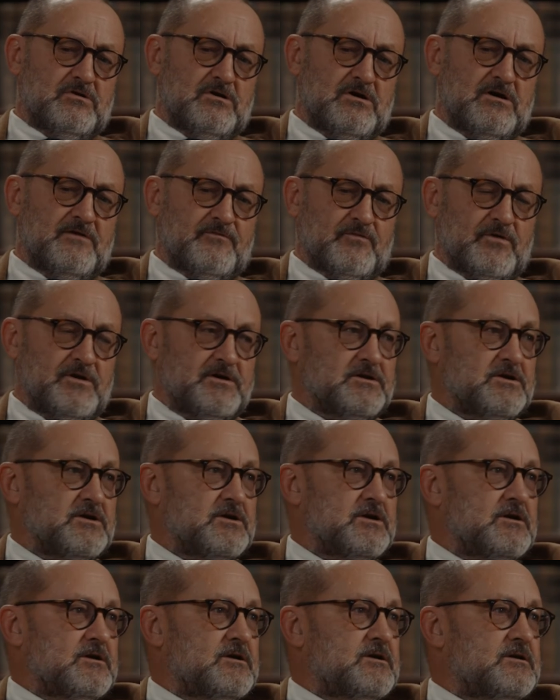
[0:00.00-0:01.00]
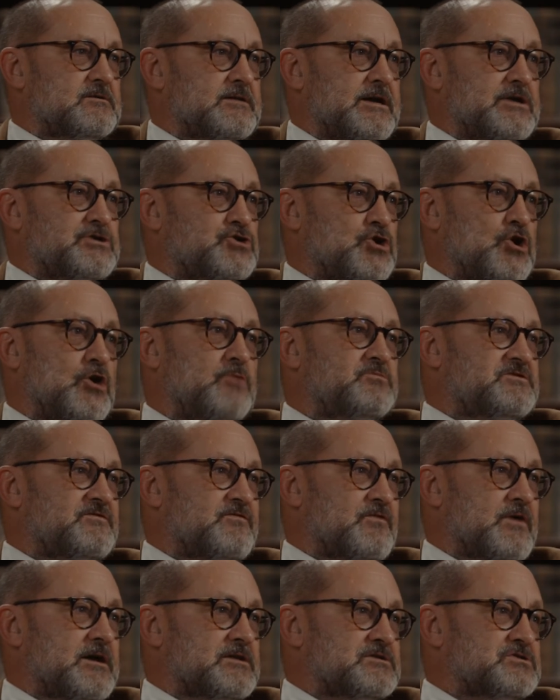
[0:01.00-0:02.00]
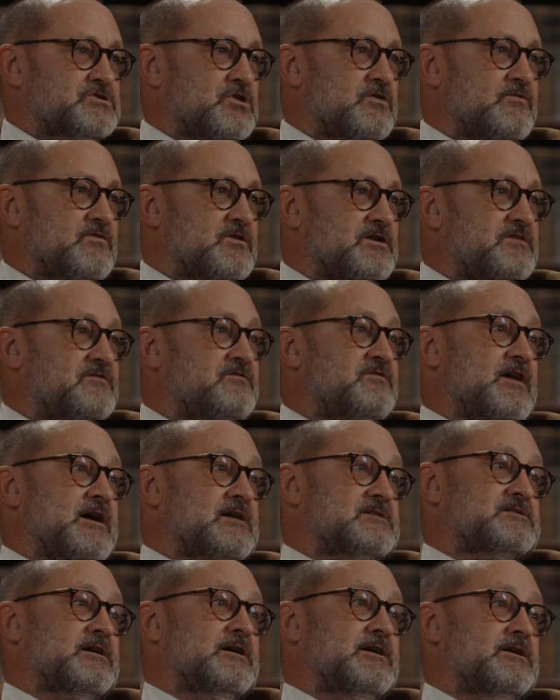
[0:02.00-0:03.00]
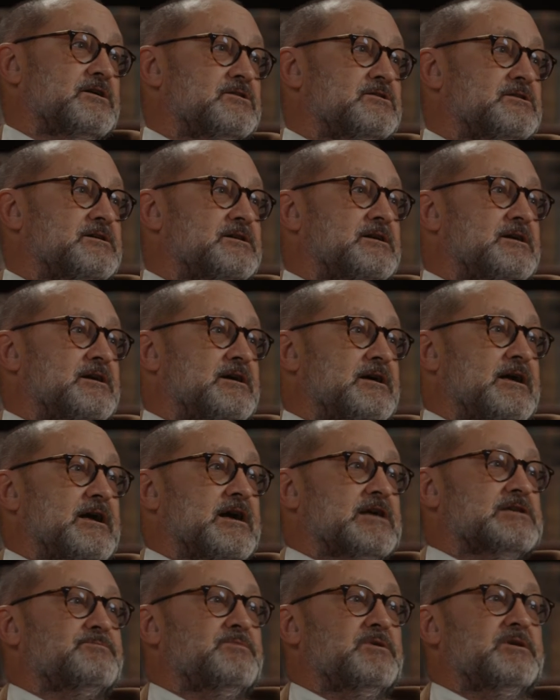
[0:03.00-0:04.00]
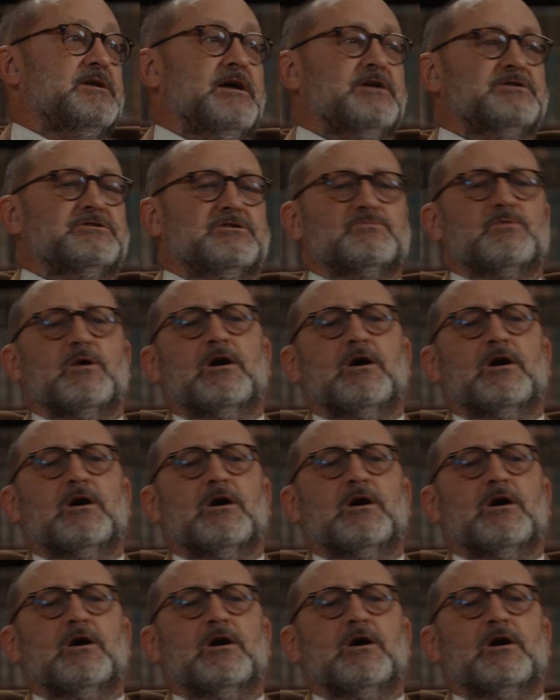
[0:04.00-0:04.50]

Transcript: offering, like Job's friends, overly facile explanations.